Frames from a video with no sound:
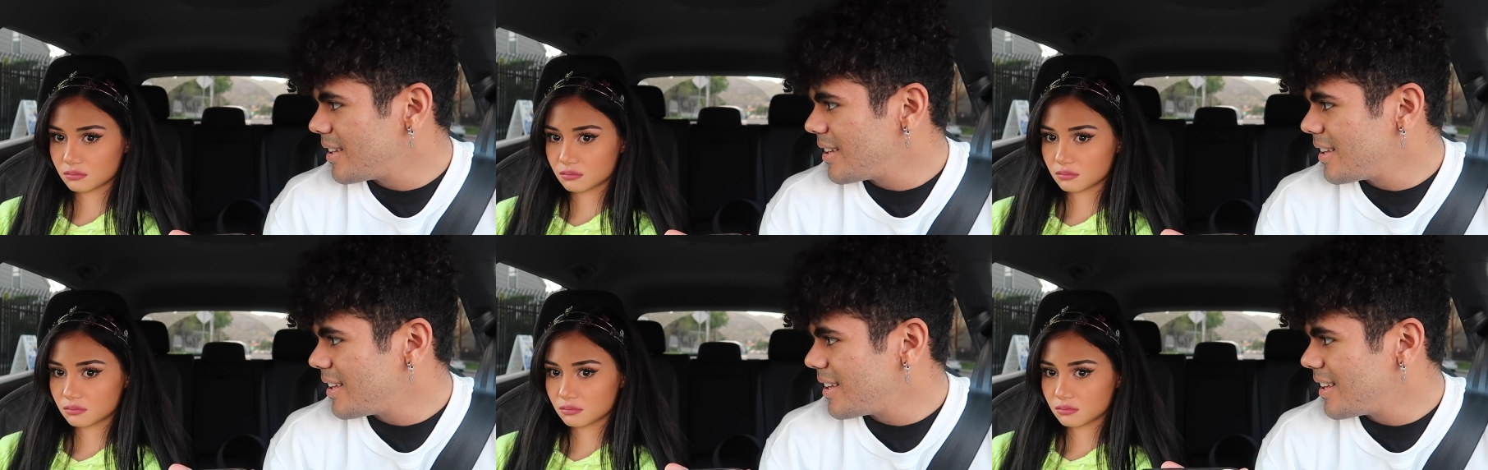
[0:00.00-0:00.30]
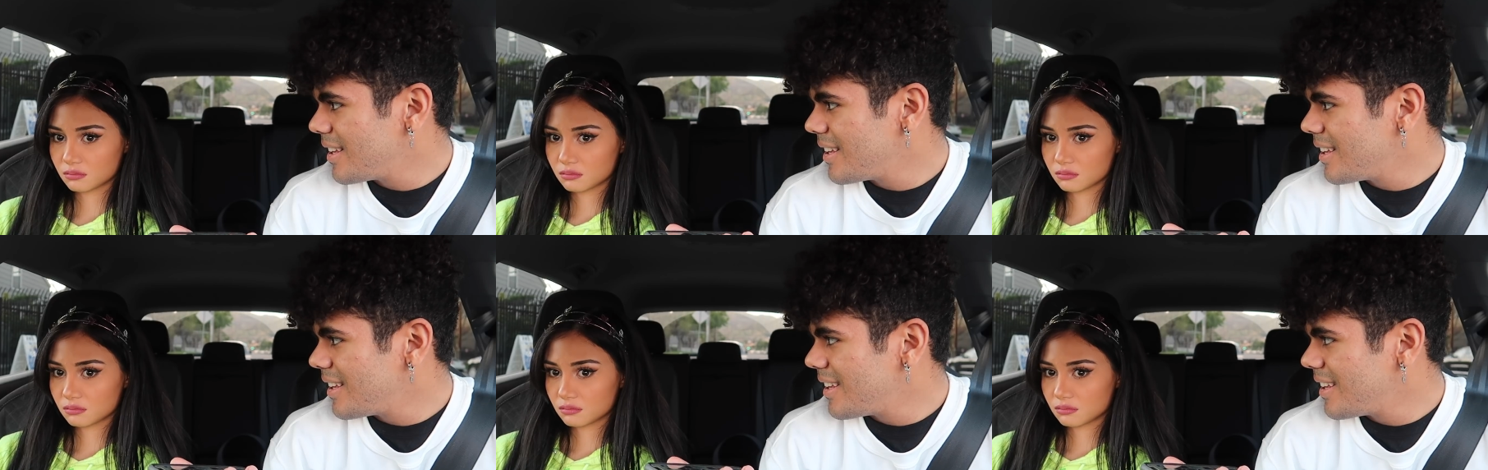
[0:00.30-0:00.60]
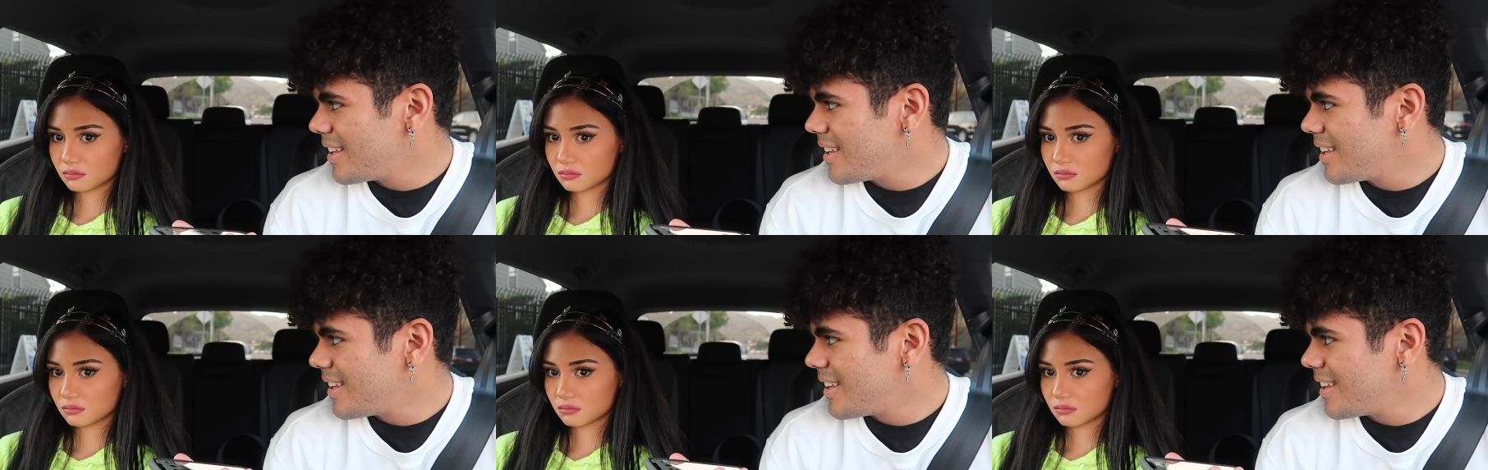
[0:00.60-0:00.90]

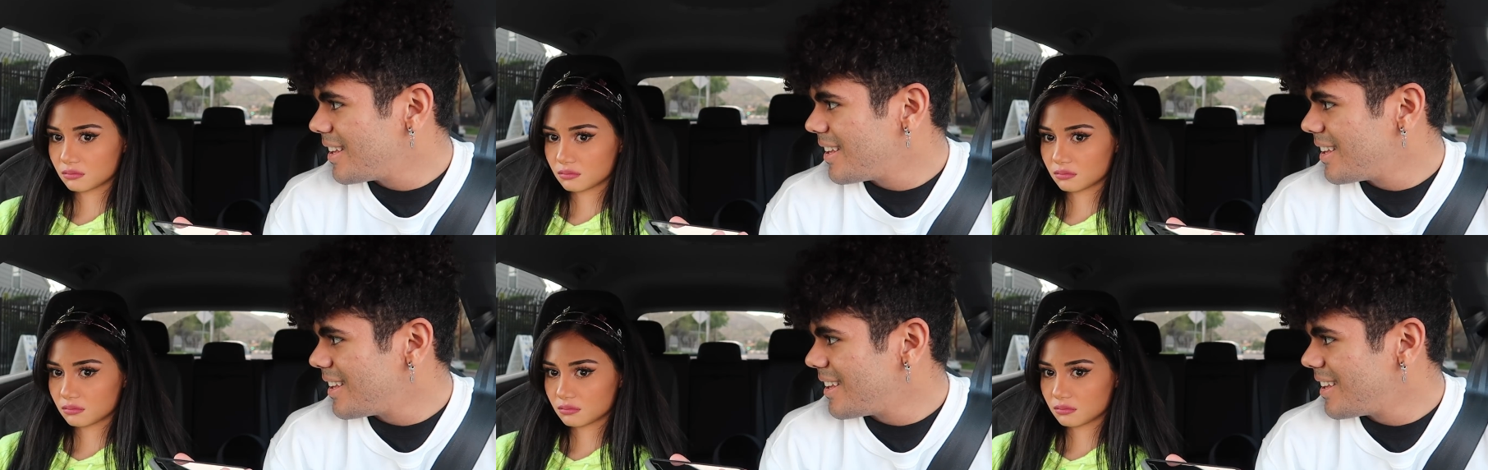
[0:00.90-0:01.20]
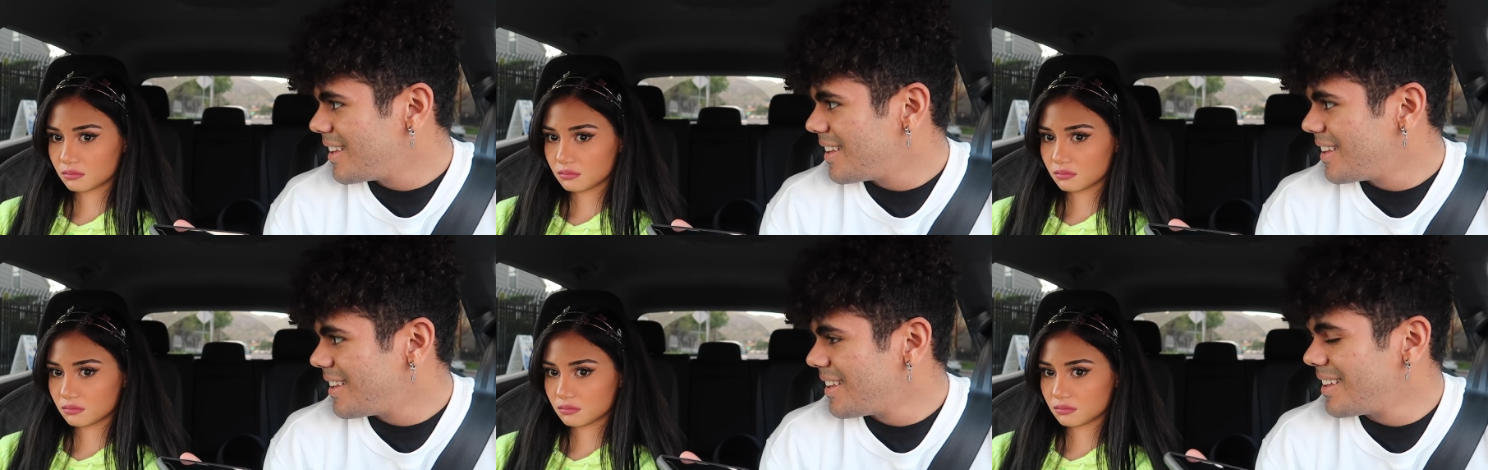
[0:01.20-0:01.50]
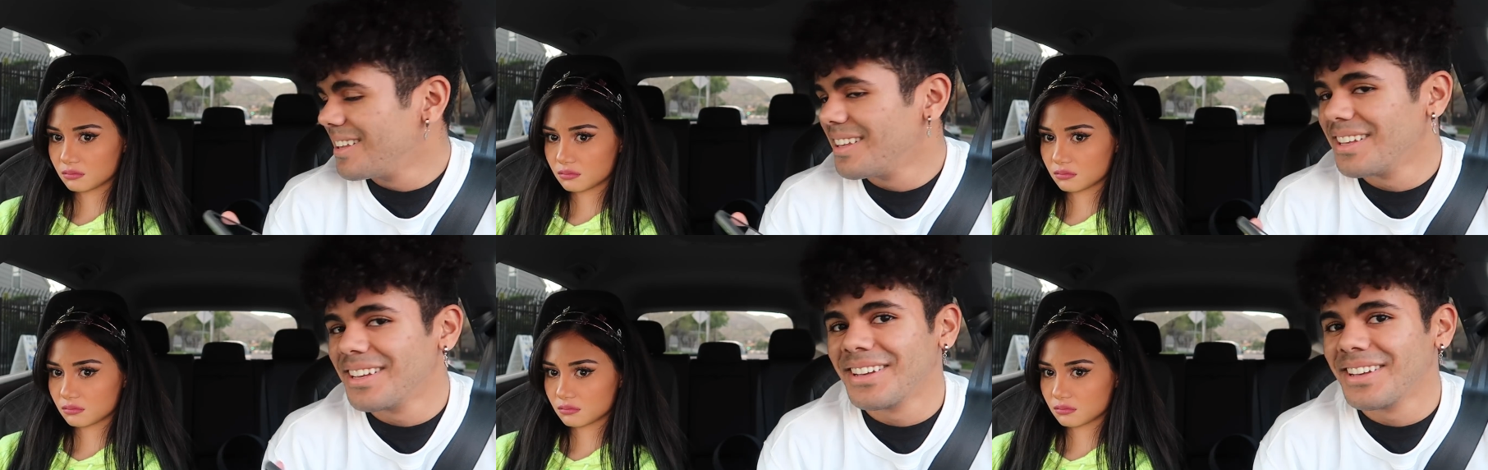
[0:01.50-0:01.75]
[no speech]